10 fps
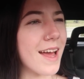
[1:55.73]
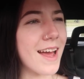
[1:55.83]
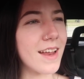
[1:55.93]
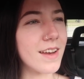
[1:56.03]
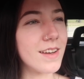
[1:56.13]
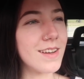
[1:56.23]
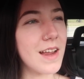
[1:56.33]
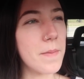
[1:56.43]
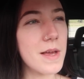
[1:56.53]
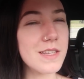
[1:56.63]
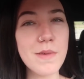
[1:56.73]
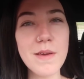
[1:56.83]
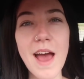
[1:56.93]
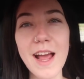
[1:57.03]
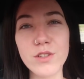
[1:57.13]
And it makes
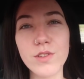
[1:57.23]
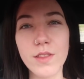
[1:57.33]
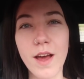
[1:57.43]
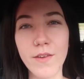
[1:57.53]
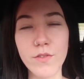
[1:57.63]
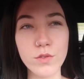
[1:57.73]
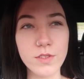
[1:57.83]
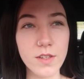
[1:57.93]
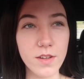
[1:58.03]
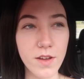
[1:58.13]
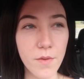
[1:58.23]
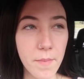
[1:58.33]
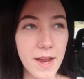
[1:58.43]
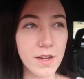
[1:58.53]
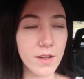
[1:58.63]
me extra thankful to
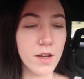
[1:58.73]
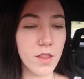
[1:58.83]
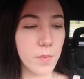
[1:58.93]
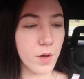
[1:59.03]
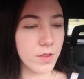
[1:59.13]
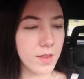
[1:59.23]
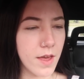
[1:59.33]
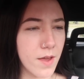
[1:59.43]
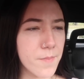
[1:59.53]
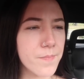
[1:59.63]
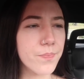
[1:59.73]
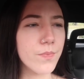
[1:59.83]
made it another birthday.